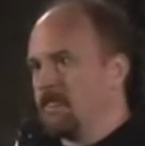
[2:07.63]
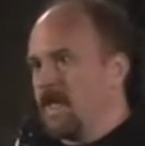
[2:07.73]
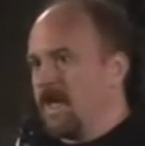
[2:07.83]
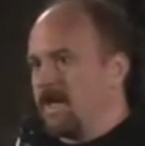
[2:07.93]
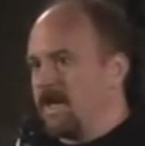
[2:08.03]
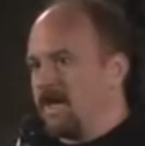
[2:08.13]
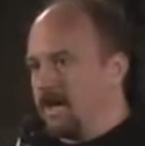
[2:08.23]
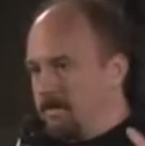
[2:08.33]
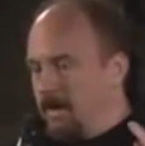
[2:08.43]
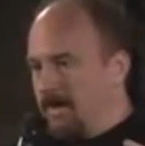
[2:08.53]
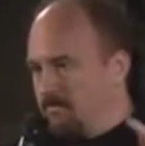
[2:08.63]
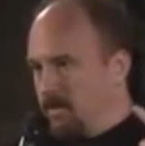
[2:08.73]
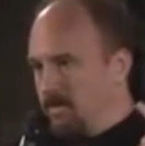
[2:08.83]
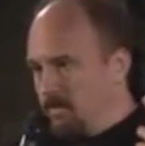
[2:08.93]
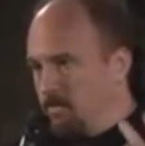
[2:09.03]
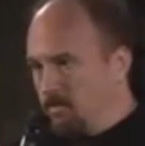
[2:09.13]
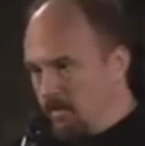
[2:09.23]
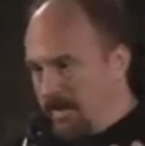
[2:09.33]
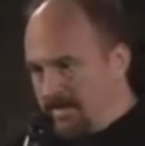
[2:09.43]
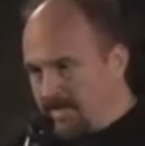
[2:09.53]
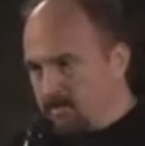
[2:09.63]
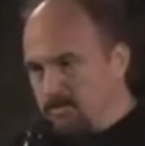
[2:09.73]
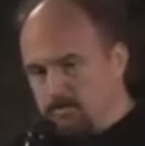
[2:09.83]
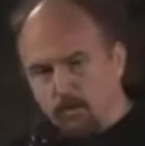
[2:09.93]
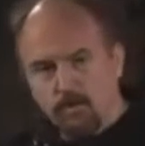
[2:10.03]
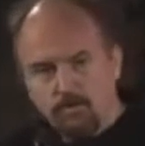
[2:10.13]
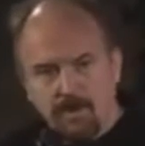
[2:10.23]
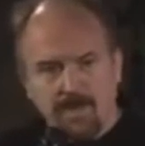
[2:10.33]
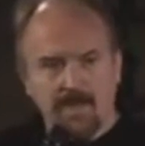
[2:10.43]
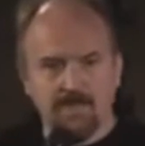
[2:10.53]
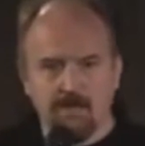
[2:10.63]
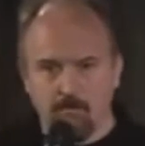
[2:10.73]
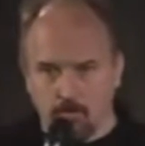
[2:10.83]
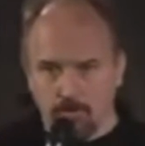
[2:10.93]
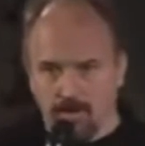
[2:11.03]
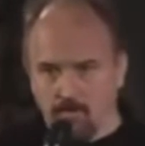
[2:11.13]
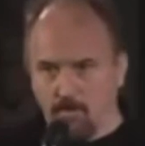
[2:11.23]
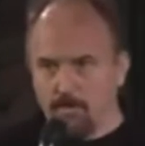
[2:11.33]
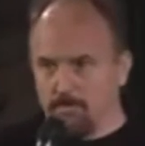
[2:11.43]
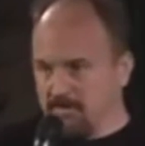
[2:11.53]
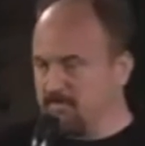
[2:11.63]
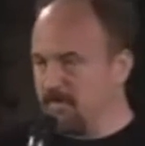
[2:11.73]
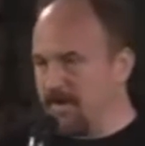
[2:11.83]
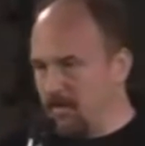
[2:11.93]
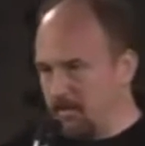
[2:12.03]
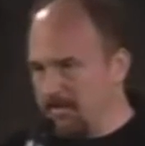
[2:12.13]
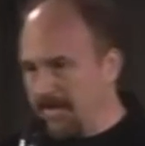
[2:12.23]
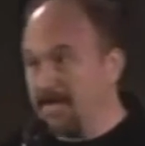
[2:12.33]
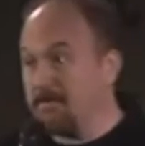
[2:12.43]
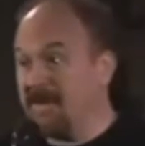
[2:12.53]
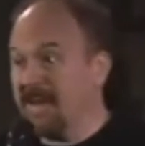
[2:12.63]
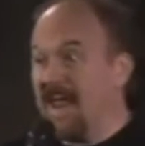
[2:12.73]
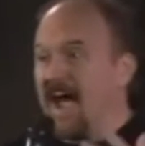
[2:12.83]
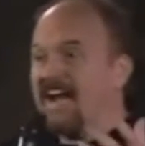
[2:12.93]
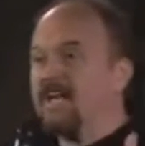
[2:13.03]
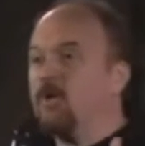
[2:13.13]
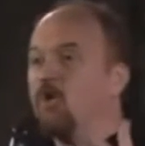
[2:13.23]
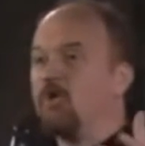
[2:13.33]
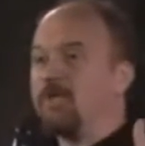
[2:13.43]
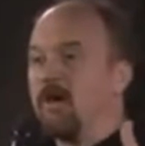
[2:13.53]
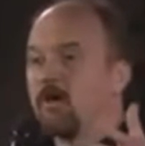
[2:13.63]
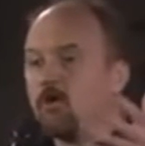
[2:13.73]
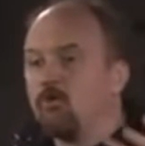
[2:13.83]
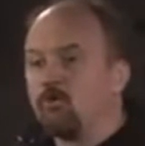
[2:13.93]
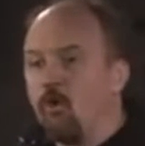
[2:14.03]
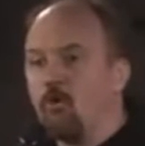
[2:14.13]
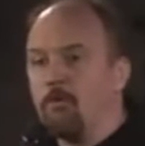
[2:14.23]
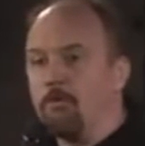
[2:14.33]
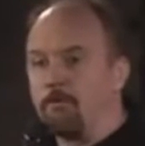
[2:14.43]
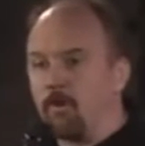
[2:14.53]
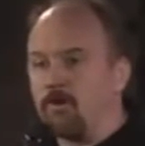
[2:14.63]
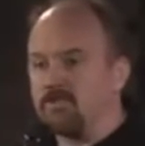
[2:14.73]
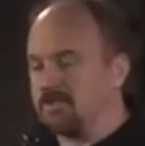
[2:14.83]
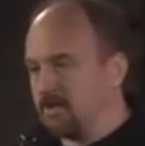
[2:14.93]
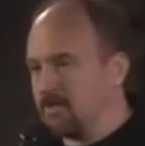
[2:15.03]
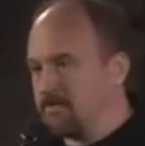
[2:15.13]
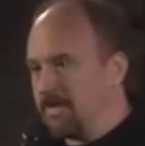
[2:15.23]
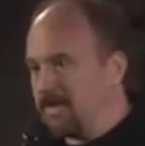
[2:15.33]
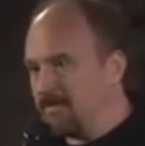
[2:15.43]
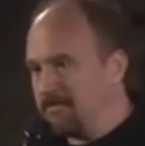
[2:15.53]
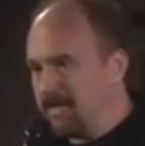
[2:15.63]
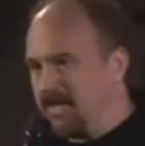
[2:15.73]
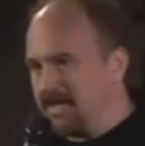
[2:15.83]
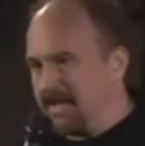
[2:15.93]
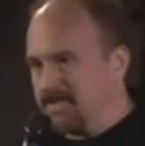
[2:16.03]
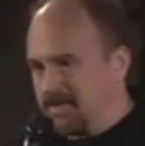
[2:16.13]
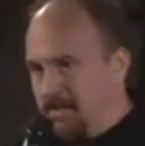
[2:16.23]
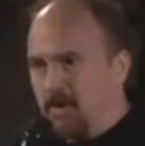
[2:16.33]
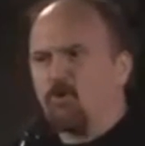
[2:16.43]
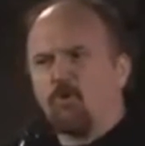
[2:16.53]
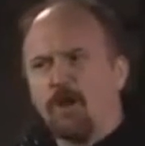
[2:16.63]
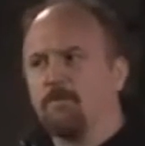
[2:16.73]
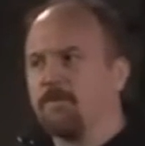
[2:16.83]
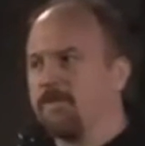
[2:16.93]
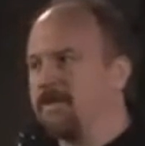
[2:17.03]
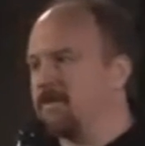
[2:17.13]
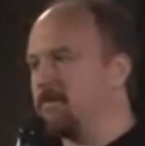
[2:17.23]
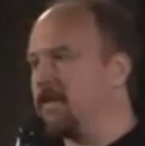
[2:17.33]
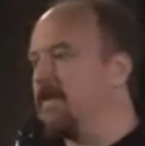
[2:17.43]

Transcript: And the idea was born in my head at that moment. I want to be funny. I want to be a comedian. I didn't know that a grown person could be a comedian. That's an incredible thing to me.